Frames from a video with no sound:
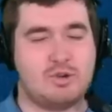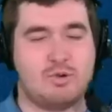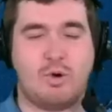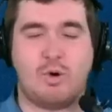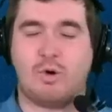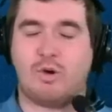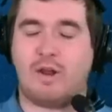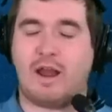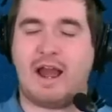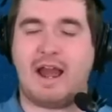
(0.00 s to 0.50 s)

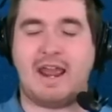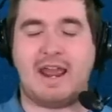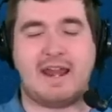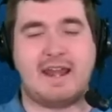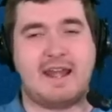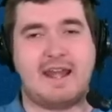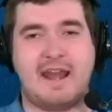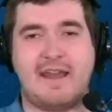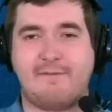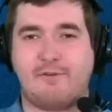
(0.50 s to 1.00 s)
or I had
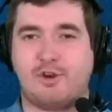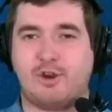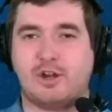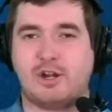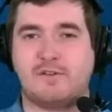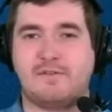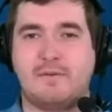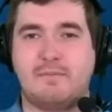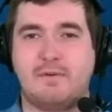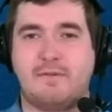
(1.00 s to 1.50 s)
never heard
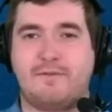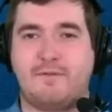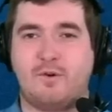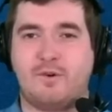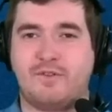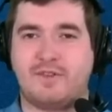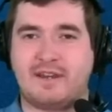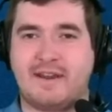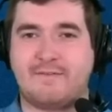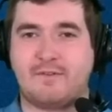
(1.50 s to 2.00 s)
of him
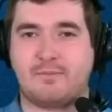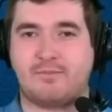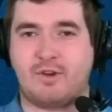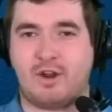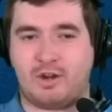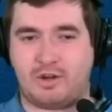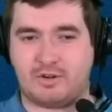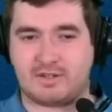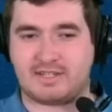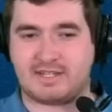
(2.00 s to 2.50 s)
before the Denver
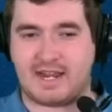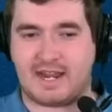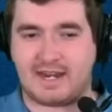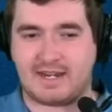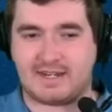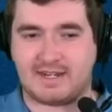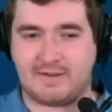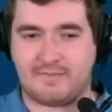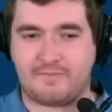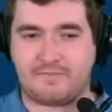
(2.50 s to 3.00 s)
Broncos
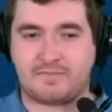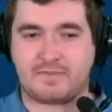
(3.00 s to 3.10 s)
signed him.